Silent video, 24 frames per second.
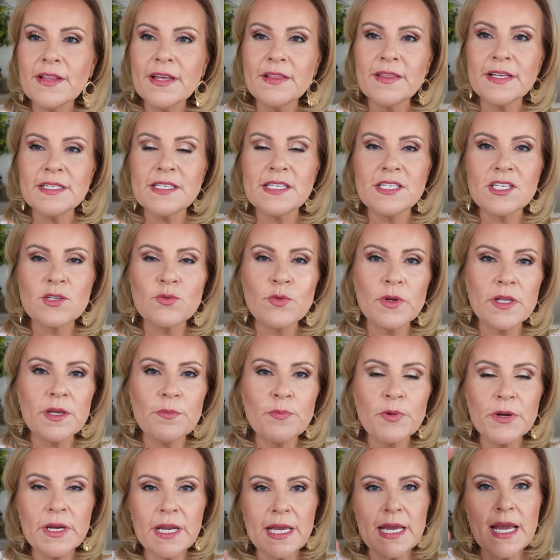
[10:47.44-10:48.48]
that this is really
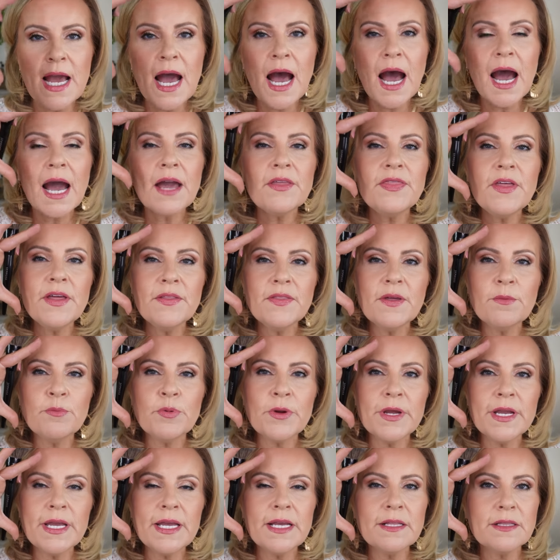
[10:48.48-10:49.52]
pretty. I think that
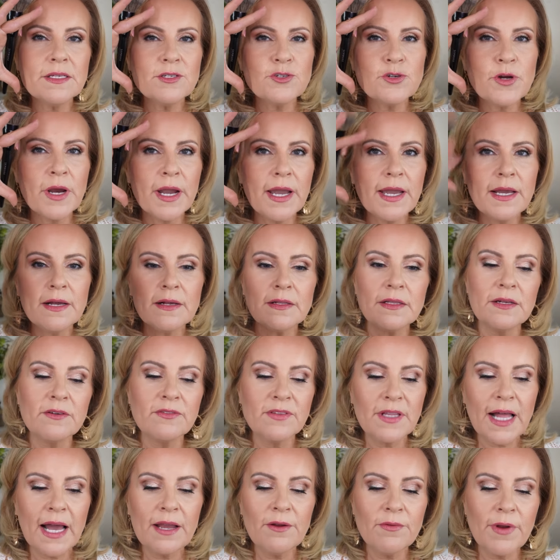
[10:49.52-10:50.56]
bringing the triangle of
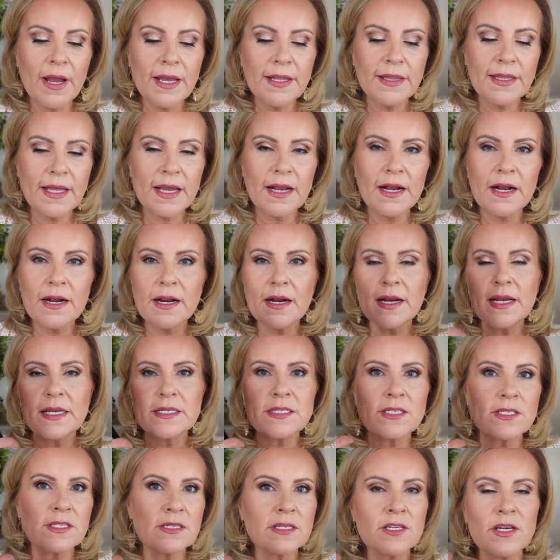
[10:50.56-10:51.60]
light right there
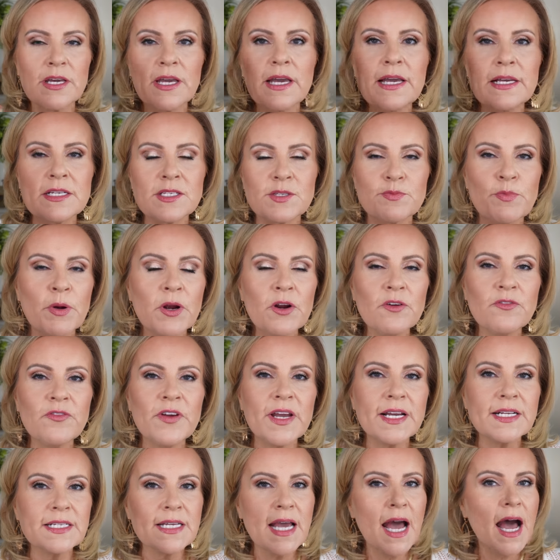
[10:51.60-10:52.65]
is, is
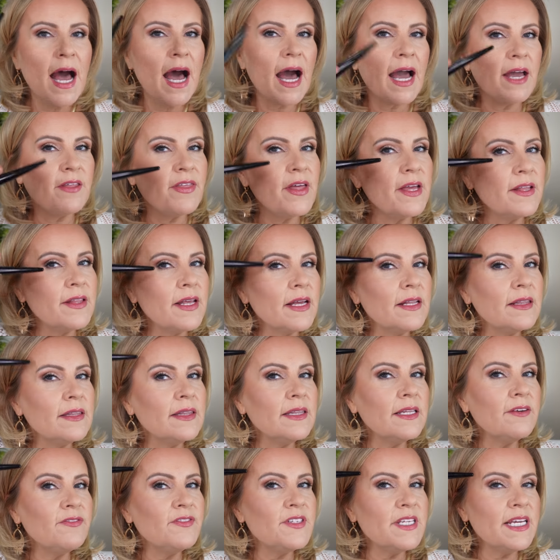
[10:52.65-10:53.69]
perfect. I think that
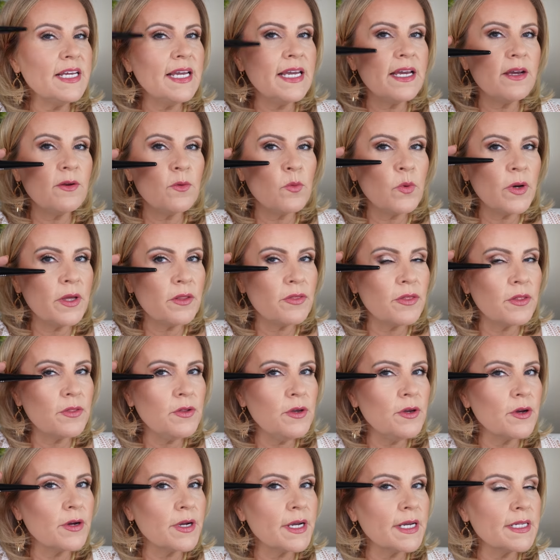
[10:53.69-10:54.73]
lifting it with
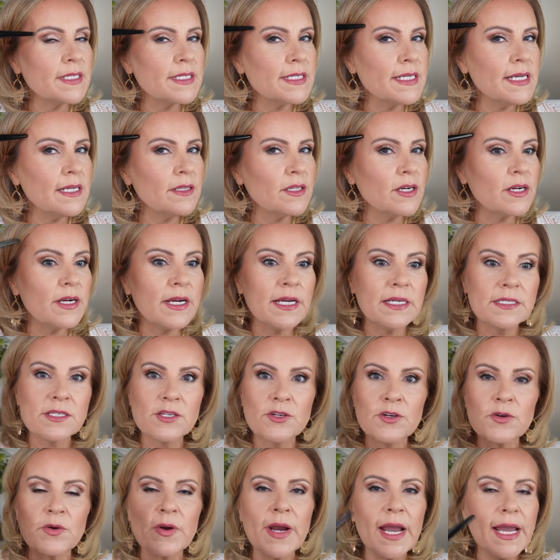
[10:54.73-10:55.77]
your concealer is
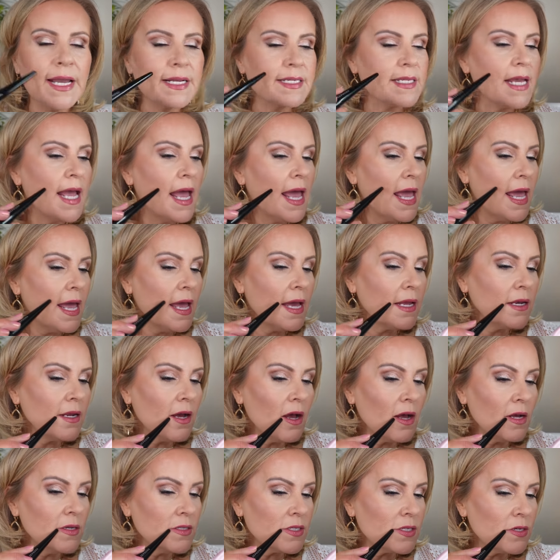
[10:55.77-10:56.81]
great. And
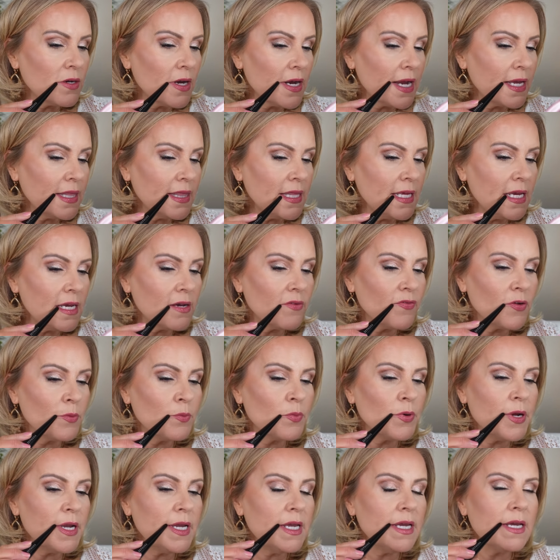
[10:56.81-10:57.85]
also I think from
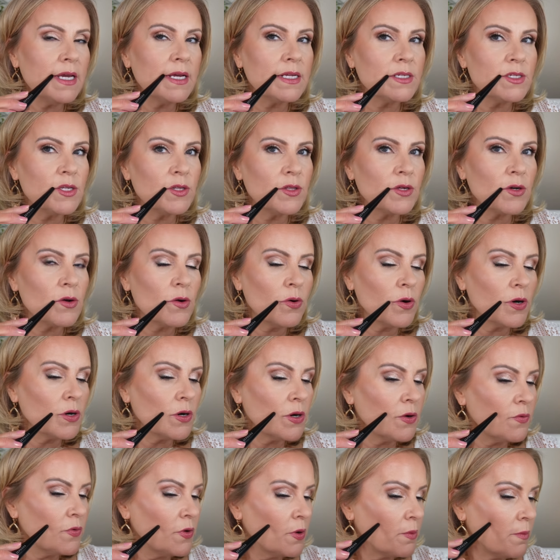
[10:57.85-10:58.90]
bringing it to the
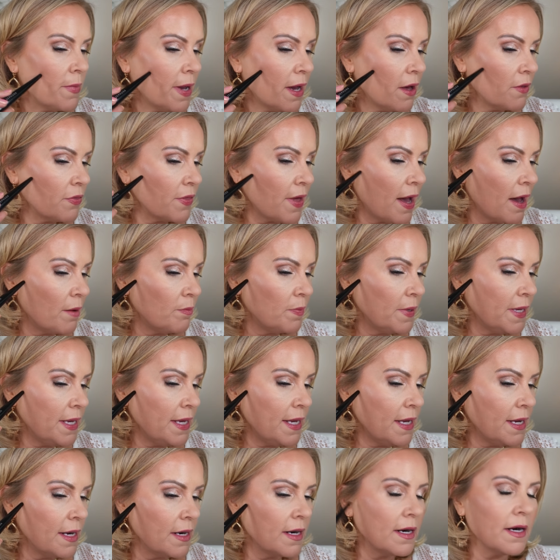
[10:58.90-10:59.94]
corner of your mouth up
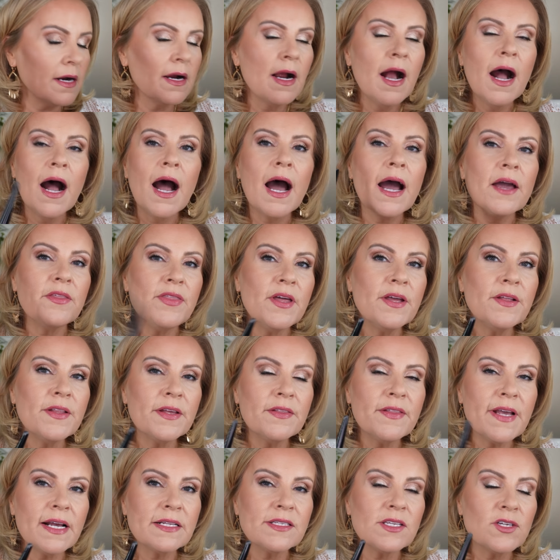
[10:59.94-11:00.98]
here, I think
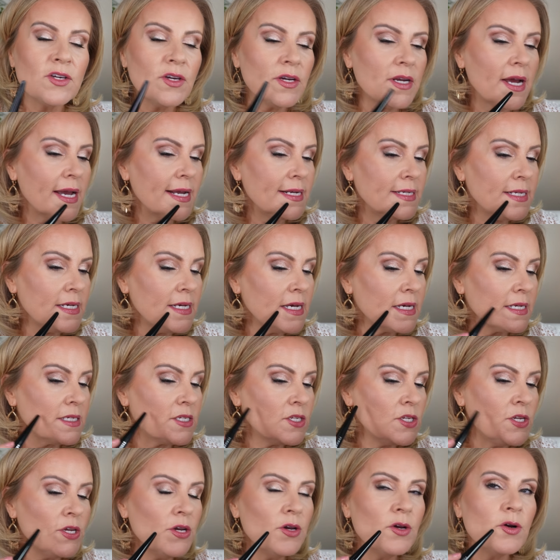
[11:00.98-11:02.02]
that that's a good idea idea
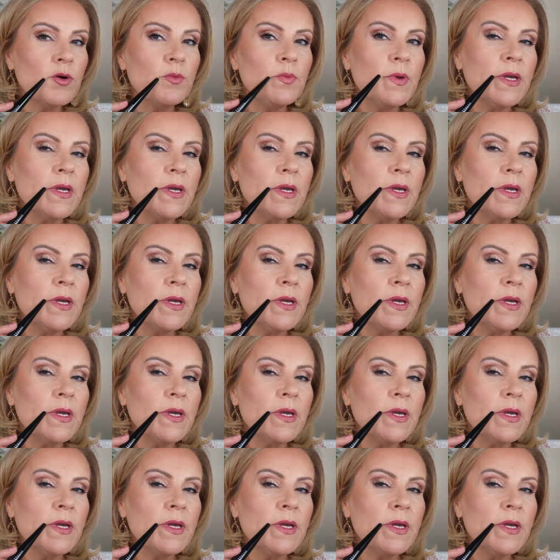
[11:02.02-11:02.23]
too